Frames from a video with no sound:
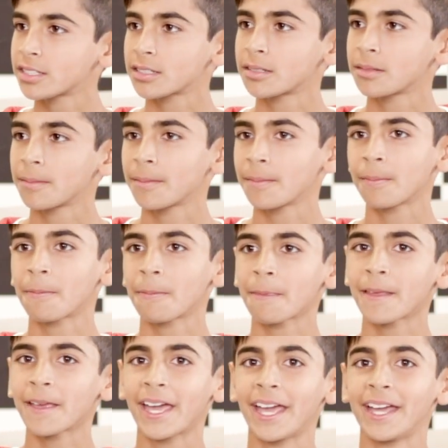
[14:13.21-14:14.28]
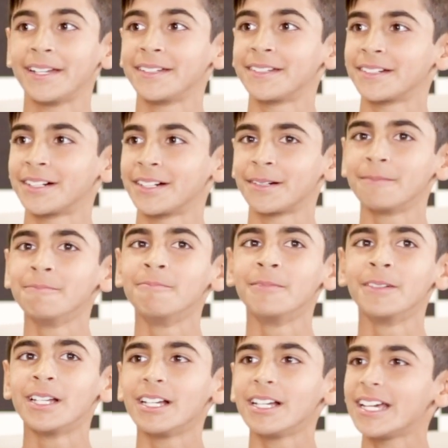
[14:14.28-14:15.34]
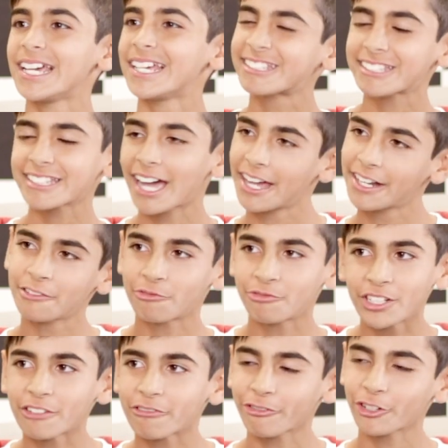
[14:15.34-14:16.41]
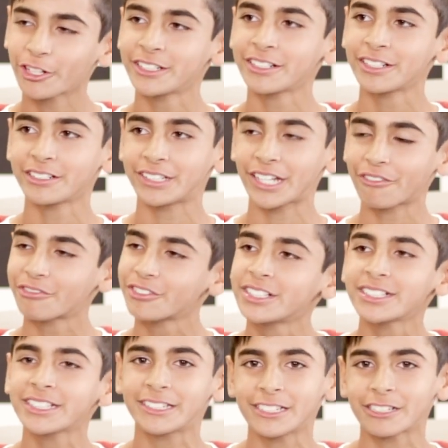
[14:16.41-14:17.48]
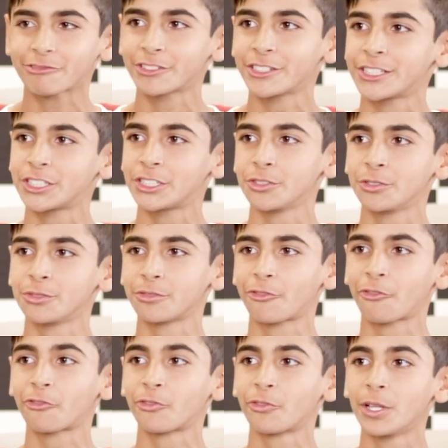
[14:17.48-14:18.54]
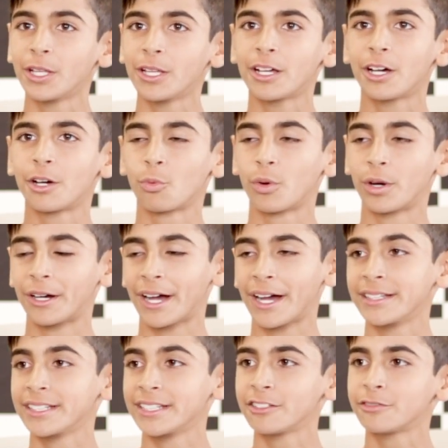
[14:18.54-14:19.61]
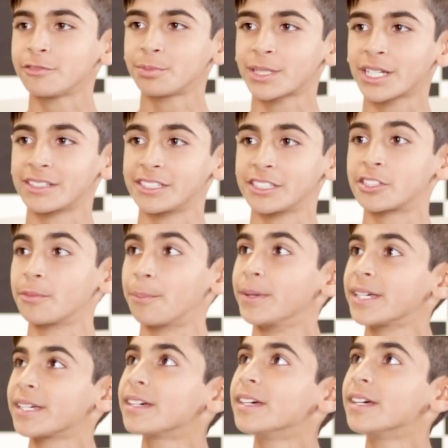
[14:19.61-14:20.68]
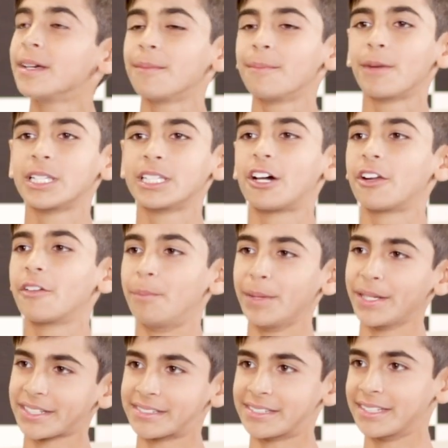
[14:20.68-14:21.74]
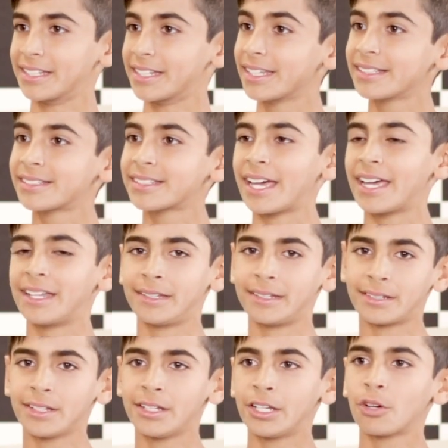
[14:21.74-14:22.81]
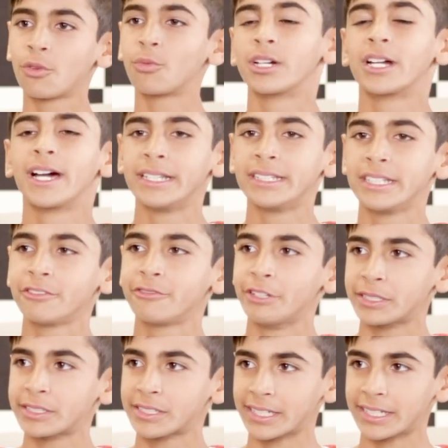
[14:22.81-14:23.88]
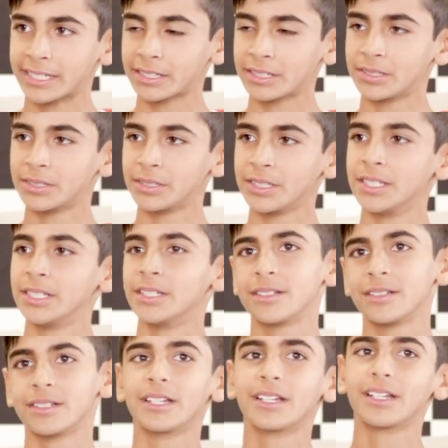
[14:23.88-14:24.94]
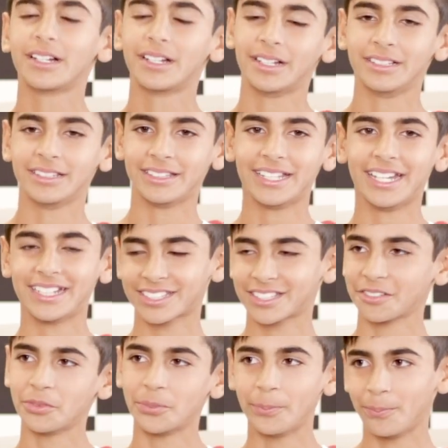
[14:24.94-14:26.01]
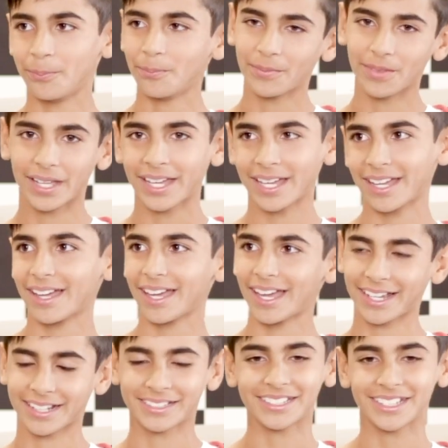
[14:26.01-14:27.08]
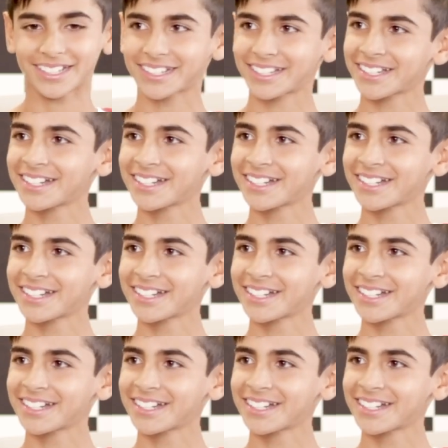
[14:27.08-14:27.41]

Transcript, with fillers: All right. And um, it's kind of different, definitely different to uh, where I live because okay. it's a big, a lot of big cities, and where I live, it's like uh, less of sure hectic.